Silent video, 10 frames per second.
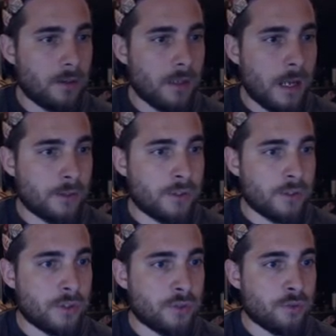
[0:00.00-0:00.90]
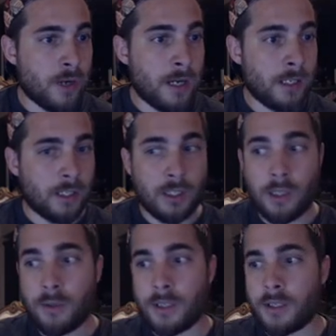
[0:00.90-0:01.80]
actually just try and
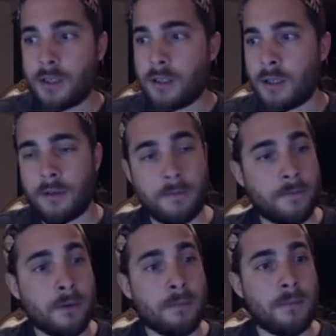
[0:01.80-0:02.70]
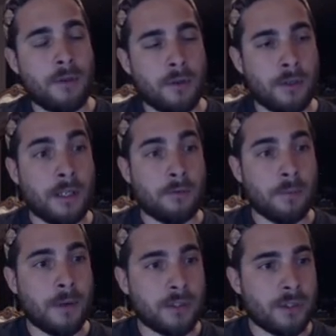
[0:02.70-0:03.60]
clone it from your Git
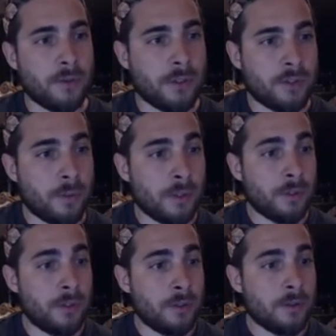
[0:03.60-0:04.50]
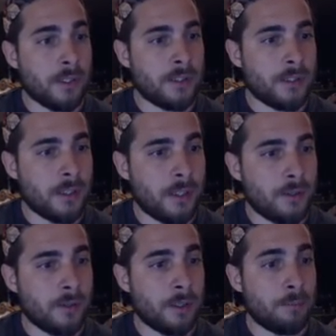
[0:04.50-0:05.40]
repository. So what you'll do is
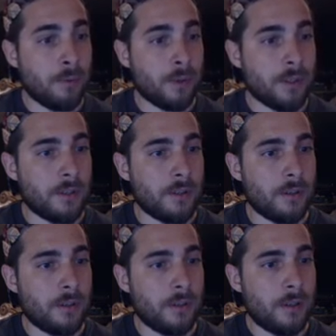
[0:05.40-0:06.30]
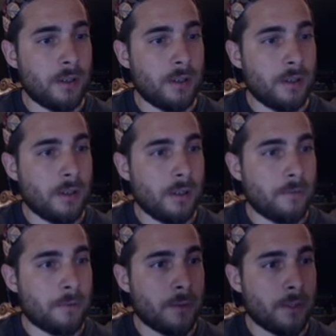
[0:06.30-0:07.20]
you'll import
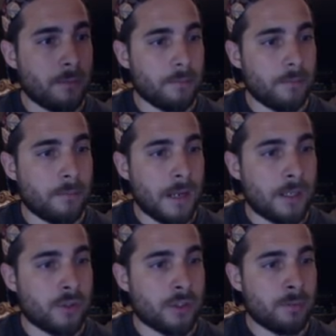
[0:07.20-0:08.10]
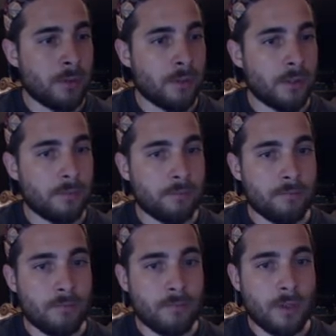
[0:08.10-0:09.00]
from here, Package Explorer,
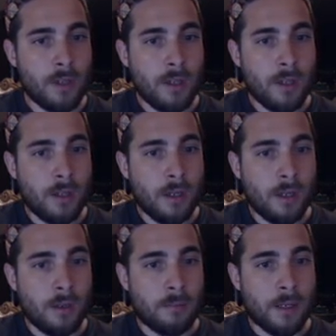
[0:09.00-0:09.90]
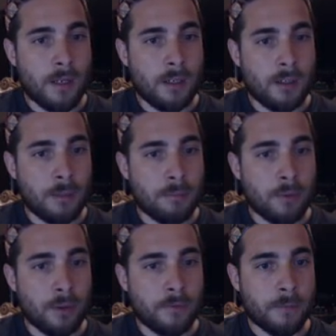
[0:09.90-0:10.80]
and I'll
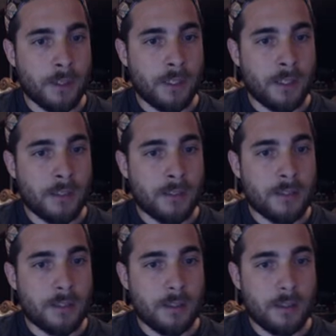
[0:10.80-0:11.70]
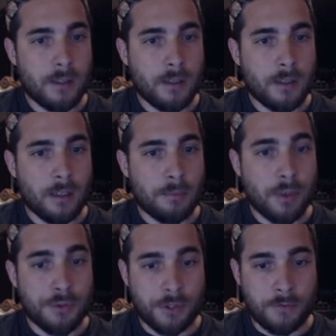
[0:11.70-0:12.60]
import from the Git,
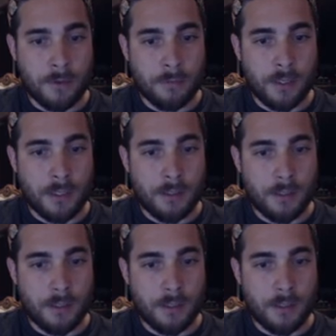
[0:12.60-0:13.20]
project from Git,